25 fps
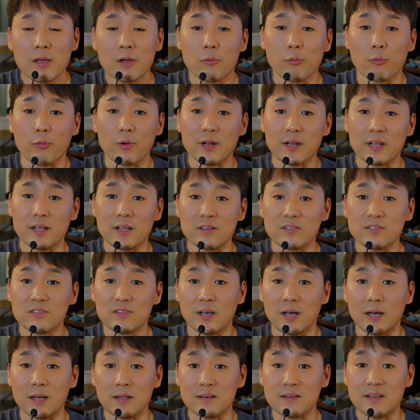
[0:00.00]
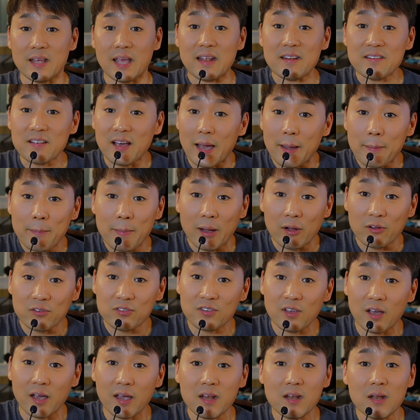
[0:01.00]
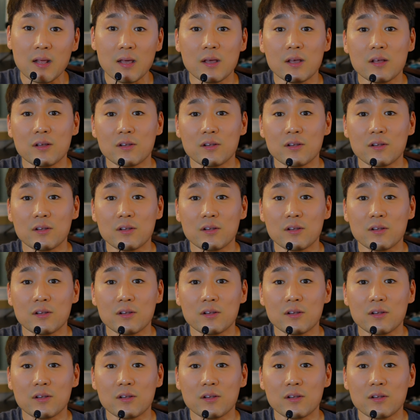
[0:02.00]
when it's on daytime outside.